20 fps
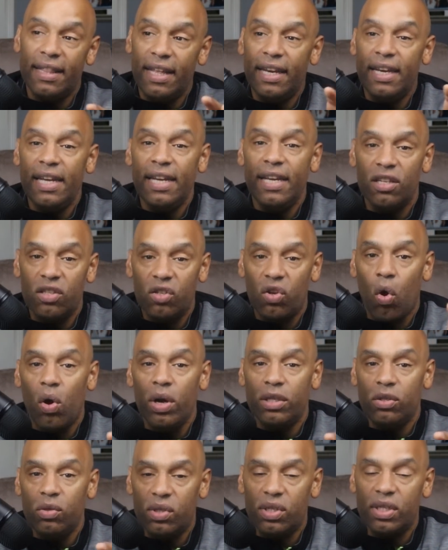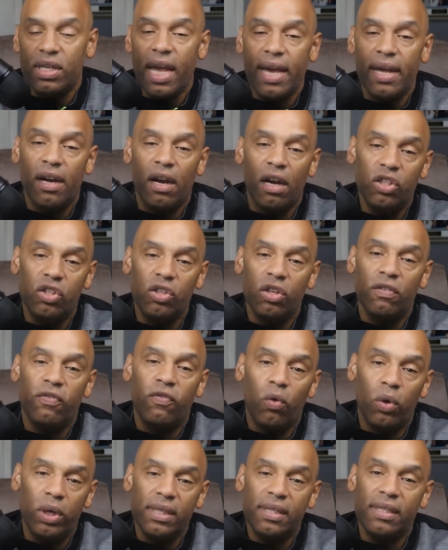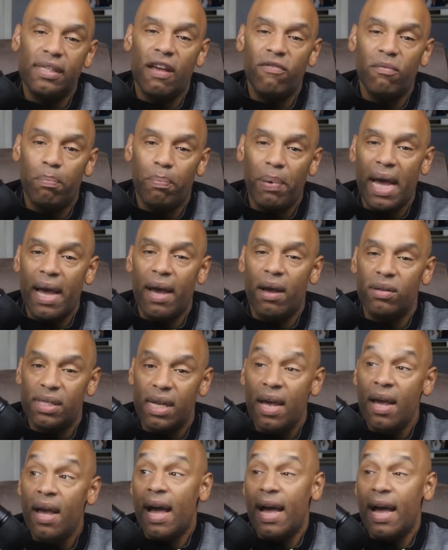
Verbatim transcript: that he is going to stay at 147 pounds.